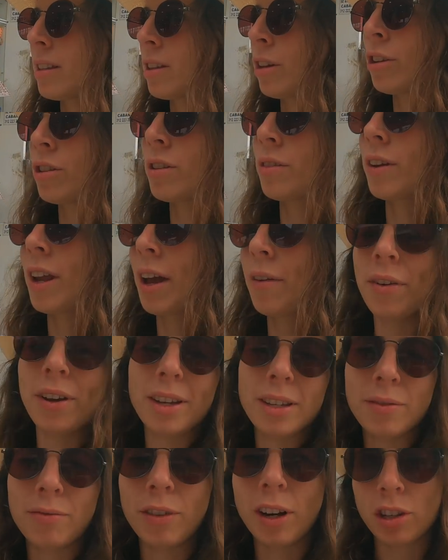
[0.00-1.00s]
there's lots of
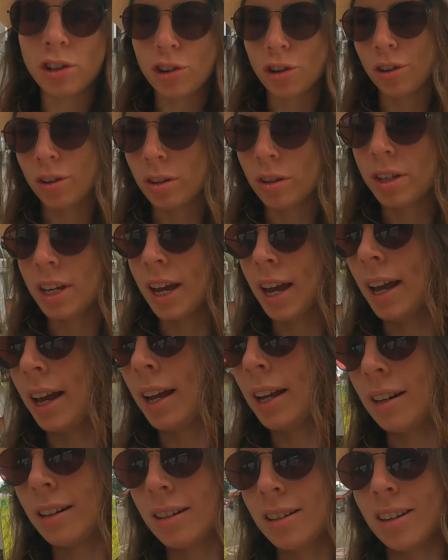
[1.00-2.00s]
cafes and restaurants,
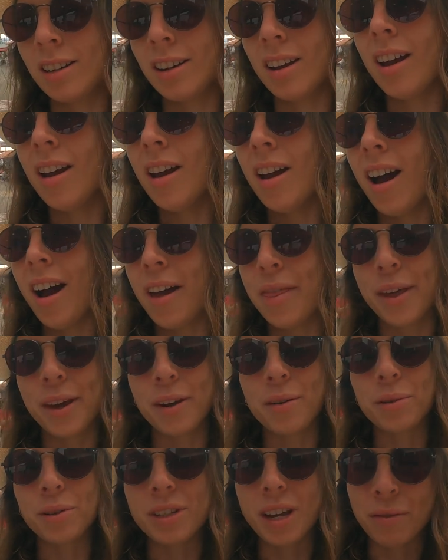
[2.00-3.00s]
and I
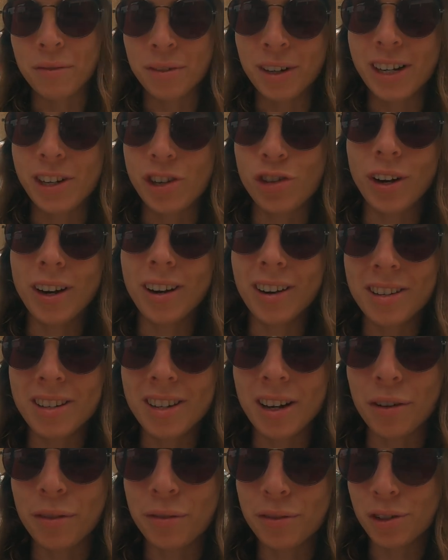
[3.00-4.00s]
think we'll definitely treat
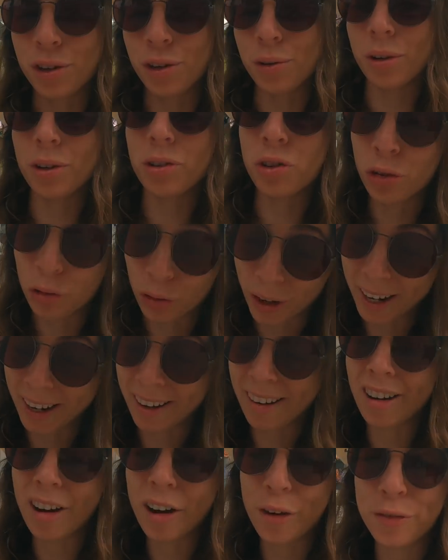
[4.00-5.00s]
ourselves to a
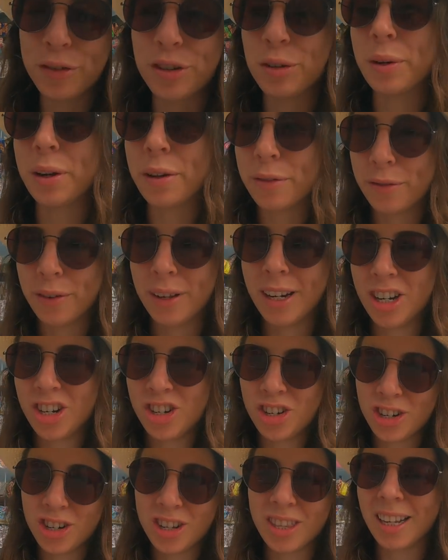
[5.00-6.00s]
drink after we've
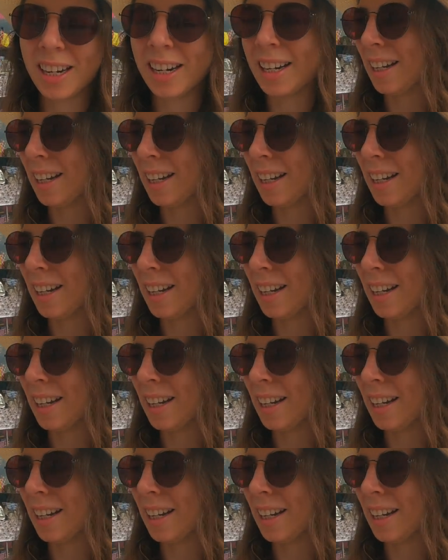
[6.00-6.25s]
finished the